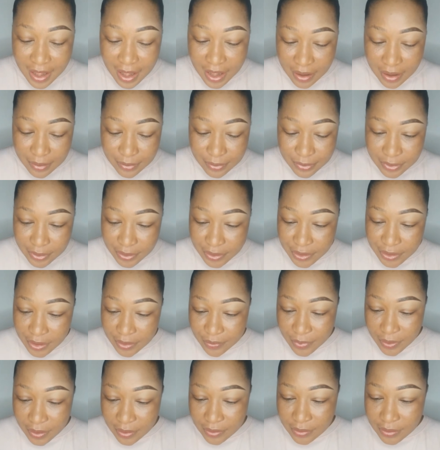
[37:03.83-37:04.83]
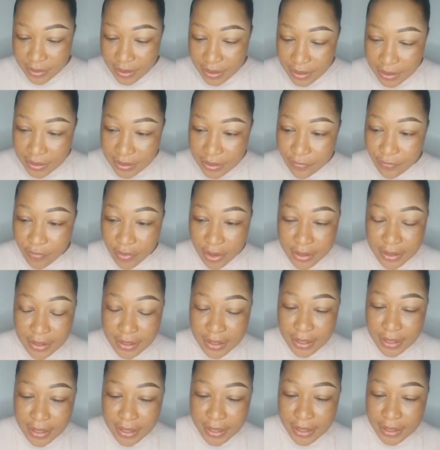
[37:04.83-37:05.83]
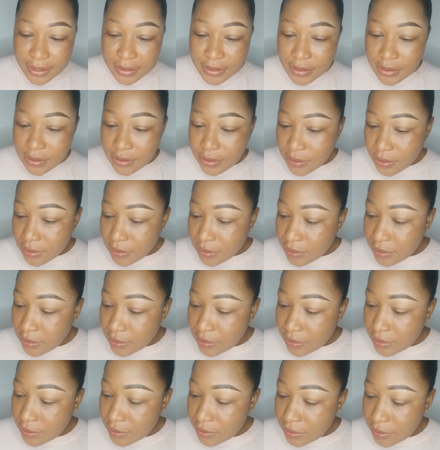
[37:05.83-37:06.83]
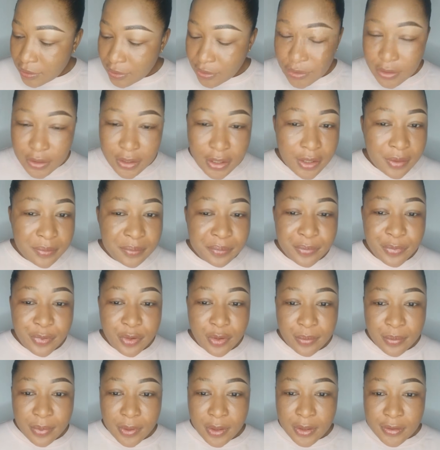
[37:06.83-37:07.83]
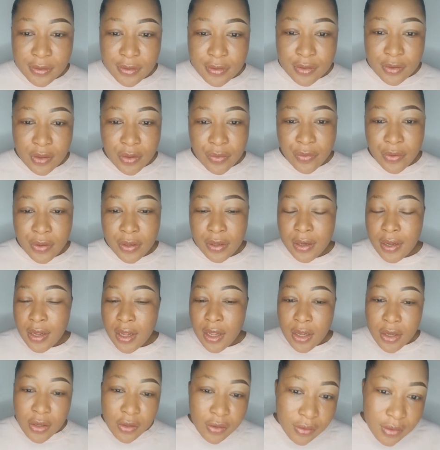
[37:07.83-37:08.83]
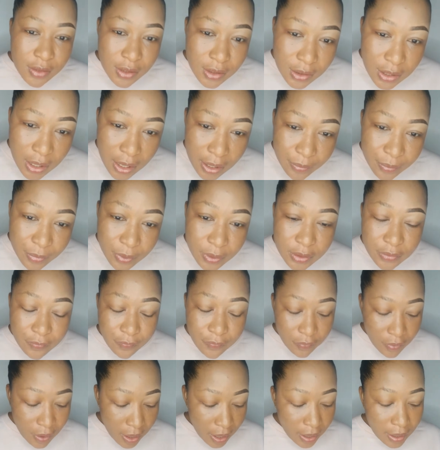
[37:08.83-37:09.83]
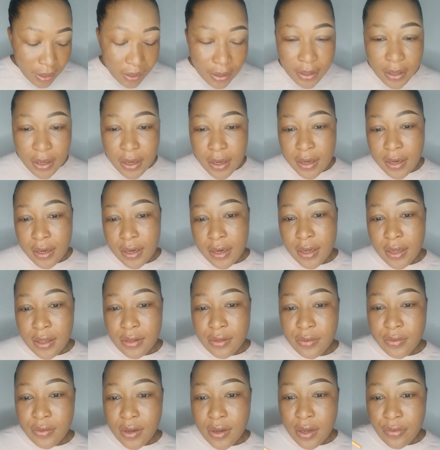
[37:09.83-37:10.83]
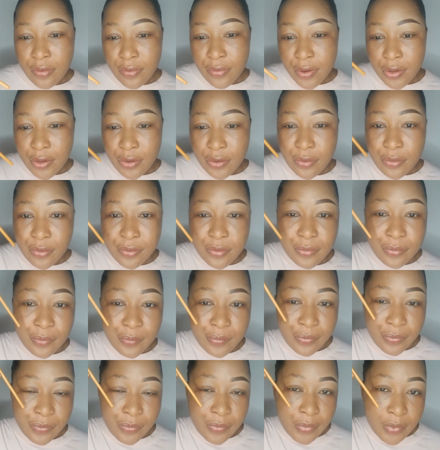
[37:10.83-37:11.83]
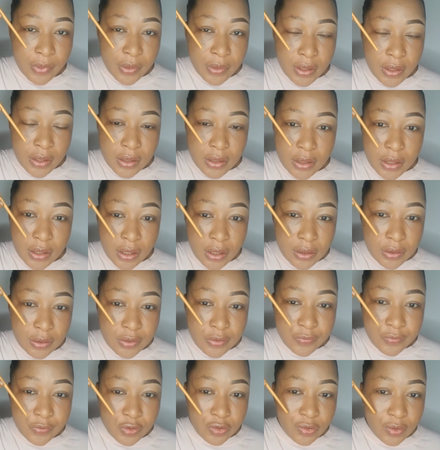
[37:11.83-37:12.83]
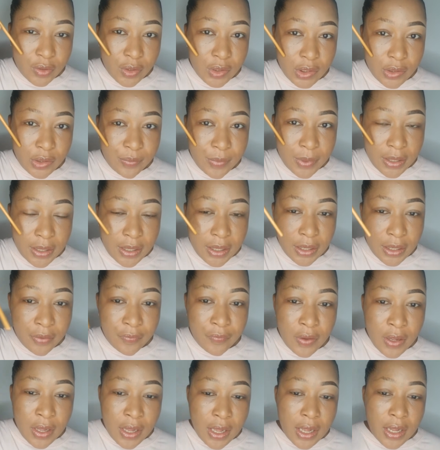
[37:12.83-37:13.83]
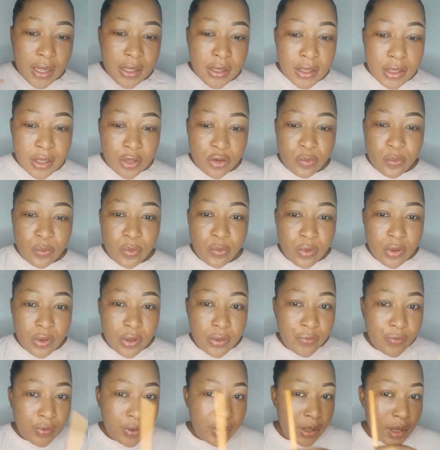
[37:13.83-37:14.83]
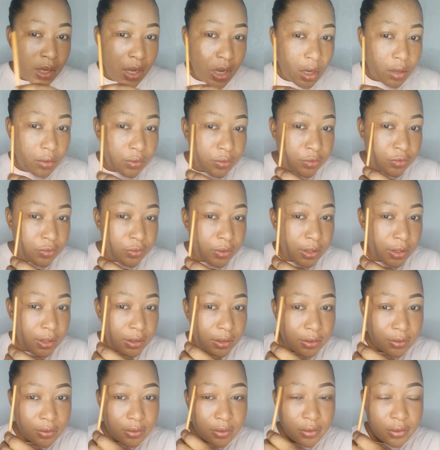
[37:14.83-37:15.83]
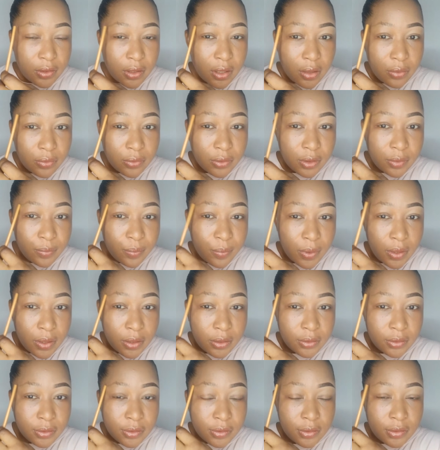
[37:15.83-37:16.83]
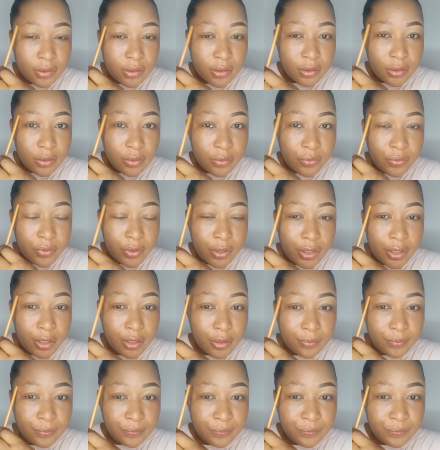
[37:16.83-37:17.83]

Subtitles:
I'm sorry about that. If I didn't get your name properly, sorry. You said hi beautiful, hi, hello, how are you? Thanks for joining my live. And then you'll be wondering, how do you get this outer part? Okay,